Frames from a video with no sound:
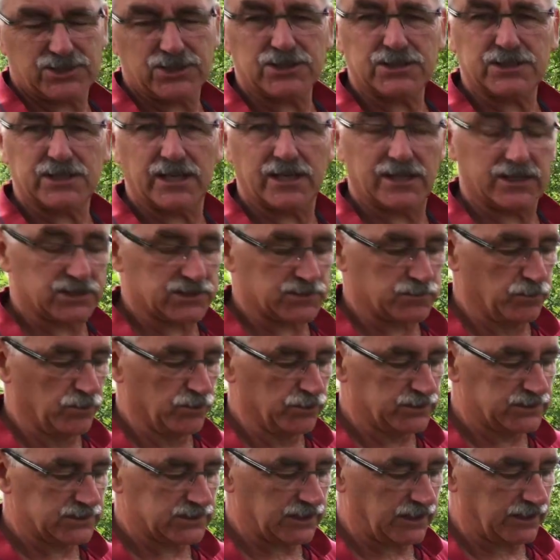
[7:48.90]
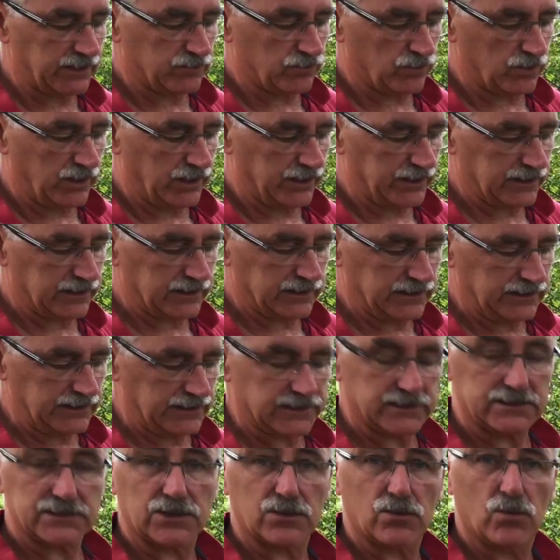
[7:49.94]
just get a smooth side rod. I think
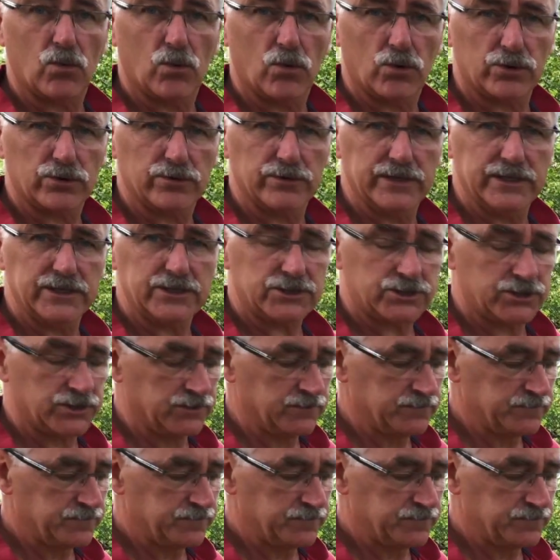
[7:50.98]
that's a quarter inch